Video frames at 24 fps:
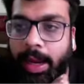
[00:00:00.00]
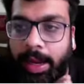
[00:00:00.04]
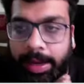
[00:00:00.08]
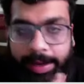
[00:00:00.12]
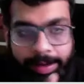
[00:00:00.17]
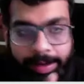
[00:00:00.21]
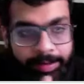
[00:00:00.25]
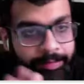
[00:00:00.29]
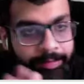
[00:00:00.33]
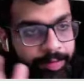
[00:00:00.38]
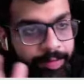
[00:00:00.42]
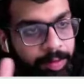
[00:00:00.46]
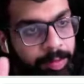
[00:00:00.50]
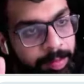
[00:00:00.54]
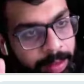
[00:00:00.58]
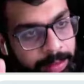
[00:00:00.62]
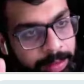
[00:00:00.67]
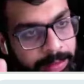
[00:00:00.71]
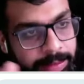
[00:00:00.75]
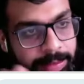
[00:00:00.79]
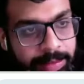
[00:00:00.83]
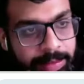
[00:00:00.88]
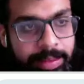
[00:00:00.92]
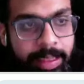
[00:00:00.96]
in few
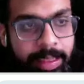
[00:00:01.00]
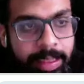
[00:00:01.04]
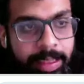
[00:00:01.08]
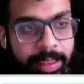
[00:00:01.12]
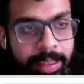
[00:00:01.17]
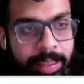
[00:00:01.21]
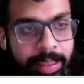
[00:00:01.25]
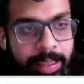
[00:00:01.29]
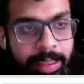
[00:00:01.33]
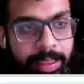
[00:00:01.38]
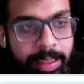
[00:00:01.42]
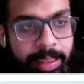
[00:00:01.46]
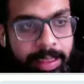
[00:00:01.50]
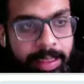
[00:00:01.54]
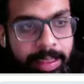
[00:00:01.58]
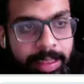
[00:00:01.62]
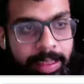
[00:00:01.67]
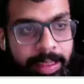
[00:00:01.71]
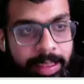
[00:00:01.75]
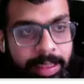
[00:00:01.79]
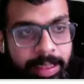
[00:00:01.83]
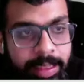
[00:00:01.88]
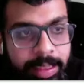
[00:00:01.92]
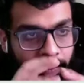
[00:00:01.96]
months, and
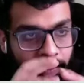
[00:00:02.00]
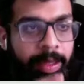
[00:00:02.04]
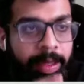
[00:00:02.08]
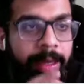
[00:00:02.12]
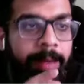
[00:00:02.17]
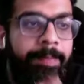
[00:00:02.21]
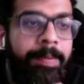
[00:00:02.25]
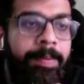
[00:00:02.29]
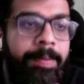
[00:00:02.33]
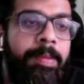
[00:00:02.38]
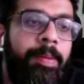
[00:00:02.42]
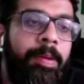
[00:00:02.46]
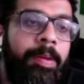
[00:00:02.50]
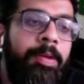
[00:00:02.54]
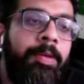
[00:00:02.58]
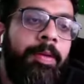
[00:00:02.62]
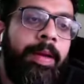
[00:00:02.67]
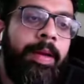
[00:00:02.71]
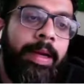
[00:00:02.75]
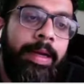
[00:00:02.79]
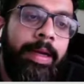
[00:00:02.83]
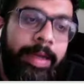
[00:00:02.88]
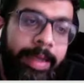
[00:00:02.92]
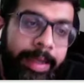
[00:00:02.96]
the only people who
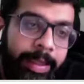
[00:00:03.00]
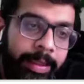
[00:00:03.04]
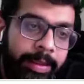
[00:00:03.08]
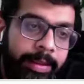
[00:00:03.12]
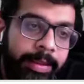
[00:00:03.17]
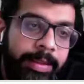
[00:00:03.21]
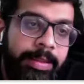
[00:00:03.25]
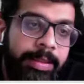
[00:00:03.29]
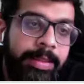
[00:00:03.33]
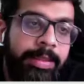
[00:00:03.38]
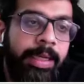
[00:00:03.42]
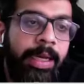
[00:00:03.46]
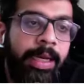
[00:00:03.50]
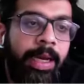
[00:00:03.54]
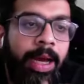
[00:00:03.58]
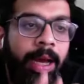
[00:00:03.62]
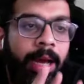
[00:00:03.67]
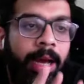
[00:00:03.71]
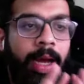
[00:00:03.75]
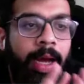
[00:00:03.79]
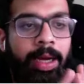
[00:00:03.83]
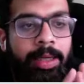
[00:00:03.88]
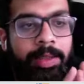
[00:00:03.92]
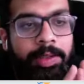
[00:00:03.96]
can take this
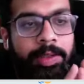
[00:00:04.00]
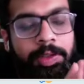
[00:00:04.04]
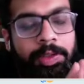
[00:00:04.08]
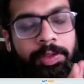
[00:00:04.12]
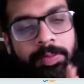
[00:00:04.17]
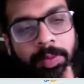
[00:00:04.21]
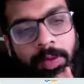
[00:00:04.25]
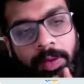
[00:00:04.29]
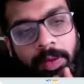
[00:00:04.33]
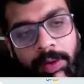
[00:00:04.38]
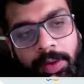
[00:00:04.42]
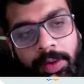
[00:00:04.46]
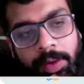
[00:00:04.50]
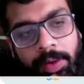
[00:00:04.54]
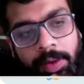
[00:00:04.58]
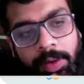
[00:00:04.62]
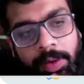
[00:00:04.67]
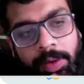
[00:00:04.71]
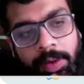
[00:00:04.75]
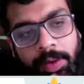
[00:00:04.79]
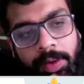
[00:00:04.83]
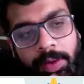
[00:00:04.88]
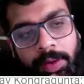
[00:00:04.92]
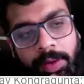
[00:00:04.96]
are small or
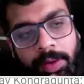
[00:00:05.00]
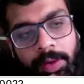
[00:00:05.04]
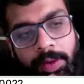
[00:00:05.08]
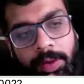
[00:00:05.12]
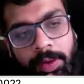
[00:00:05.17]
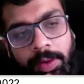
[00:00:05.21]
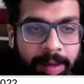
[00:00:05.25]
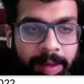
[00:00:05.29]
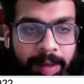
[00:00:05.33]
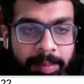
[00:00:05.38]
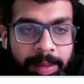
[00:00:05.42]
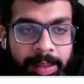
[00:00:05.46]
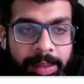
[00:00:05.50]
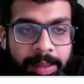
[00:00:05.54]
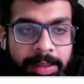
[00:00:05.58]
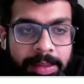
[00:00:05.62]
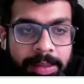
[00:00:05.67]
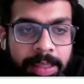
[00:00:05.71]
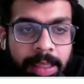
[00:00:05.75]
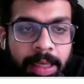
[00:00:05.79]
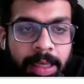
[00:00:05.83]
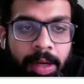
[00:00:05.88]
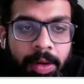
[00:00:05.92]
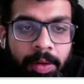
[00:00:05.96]
marginal
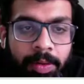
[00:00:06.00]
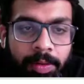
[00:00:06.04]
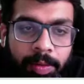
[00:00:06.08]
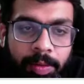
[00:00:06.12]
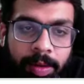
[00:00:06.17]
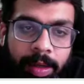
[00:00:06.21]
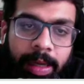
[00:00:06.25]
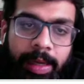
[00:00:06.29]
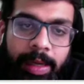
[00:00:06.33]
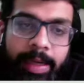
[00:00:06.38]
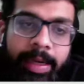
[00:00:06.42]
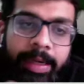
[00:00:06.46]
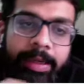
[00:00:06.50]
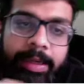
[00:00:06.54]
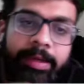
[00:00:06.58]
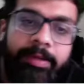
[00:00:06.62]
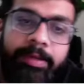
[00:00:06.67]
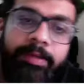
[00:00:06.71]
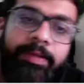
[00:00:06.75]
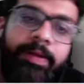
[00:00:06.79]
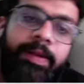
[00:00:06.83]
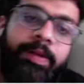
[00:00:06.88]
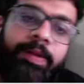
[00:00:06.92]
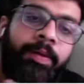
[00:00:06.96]
families who
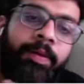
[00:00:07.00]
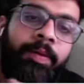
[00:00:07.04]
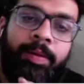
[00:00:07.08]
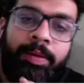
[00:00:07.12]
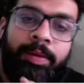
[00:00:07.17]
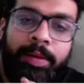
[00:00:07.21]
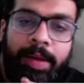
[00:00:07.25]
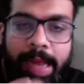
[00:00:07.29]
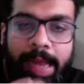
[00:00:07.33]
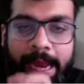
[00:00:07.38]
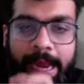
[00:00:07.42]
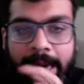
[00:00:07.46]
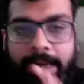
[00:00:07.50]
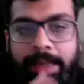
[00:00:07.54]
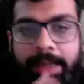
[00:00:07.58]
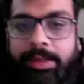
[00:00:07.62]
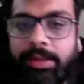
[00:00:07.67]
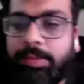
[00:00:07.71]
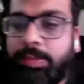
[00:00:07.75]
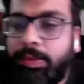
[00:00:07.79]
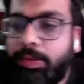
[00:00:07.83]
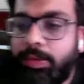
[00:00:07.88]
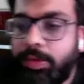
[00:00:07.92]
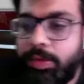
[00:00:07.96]
collectively own at
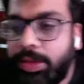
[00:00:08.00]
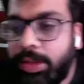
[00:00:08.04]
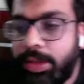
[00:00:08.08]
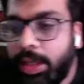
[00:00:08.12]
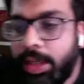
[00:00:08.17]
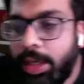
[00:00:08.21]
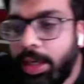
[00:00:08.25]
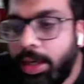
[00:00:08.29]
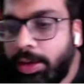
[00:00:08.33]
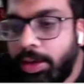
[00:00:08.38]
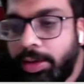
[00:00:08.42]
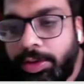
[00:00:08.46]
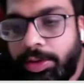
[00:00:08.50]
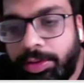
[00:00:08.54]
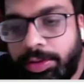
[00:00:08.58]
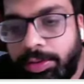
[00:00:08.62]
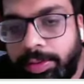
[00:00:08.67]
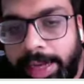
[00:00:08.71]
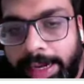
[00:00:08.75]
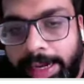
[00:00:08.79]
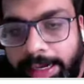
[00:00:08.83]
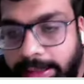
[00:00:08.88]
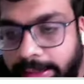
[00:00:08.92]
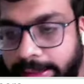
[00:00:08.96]
the most 2
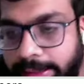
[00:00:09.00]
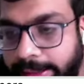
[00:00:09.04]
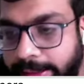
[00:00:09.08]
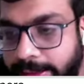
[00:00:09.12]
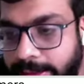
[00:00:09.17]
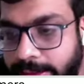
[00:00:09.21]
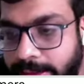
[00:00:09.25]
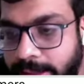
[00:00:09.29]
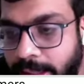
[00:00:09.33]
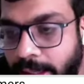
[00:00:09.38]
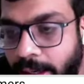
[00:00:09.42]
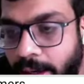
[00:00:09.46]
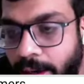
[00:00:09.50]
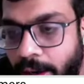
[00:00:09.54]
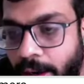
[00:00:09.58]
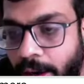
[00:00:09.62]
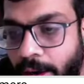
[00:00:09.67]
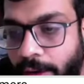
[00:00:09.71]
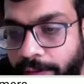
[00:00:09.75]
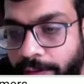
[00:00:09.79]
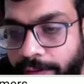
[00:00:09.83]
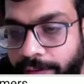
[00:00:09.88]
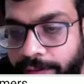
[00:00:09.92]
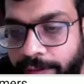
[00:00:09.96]
hectares
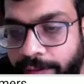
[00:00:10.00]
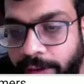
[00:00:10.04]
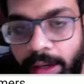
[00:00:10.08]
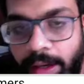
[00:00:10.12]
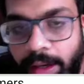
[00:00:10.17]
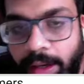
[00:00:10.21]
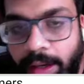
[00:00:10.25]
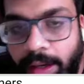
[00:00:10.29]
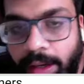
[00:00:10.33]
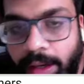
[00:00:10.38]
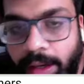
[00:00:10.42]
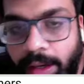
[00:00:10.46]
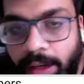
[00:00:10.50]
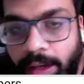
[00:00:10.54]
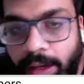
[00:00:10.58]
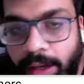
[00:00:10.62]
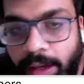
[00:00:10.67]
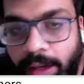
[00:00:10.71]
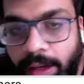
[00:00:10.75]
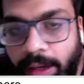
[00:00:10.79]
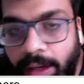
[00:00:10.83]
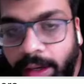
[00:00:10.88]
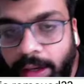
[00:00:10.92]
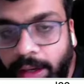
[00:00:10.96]
of
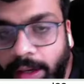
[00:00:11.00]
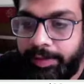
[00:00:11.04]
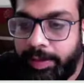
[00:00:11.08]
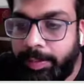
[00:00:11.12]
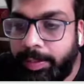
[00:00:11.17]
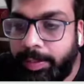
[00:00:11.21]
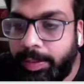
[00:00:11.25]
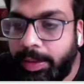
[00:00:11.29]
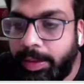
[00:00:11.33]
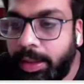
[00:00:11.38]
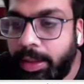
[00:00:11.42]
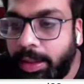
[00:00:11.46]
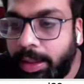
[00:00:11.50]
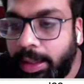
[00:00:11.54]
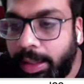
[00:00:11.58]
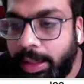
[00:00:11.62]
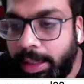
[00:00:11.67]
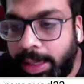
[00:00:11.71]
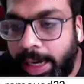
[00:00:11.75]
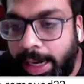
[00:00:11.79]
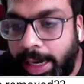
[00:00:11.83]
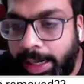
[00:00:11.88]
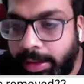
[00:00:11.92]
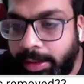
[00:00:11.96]
cultivable
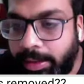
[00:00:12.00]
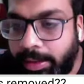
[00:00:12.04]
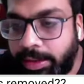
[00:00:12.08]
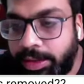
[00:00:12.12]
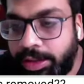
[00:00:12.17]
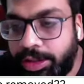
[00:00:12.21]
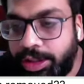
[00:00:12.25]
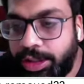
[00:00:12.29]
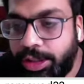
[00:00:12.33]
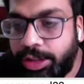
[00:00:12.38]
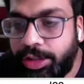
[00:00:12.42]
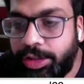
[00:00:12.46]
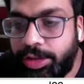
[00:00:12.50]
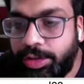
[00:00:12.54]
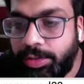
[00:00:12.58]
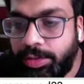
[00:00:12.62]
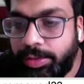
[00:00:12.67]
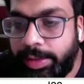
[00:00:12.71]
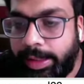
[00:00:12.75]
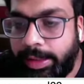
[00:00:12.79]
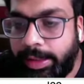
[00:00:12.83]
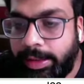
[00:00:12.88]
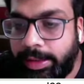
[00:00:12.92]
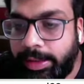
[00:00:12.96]
land. Just 2
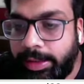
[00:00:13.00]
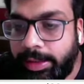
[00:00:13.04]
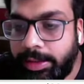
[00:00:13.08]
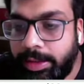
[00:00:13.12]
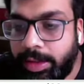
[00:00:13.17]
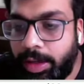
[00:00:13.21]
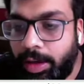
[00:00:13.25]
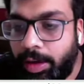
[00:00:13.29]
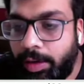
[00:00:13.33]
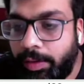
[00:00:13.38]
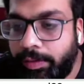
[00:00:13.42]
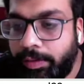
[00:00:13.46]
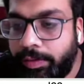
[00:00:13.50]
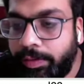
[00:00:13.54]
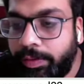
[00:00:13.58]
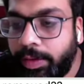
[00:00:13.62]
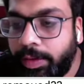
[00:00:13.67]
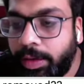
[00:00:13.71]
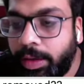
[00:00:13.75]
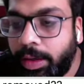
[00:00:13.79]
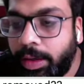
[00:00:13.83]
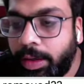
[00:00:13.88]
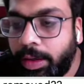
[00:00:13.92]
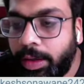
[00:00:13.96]
hectares of
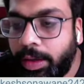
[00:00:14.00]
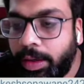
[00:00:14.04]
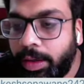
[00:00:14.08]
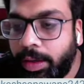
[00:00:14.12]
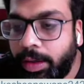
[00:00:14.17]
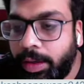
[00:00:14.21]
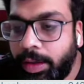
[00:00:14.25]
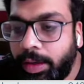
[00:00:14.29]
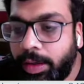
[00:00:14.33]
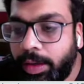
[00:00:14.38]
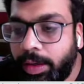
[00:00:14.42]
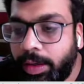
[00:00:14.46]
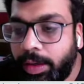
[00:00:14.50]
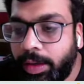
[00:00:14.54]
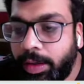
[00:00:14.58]
uh,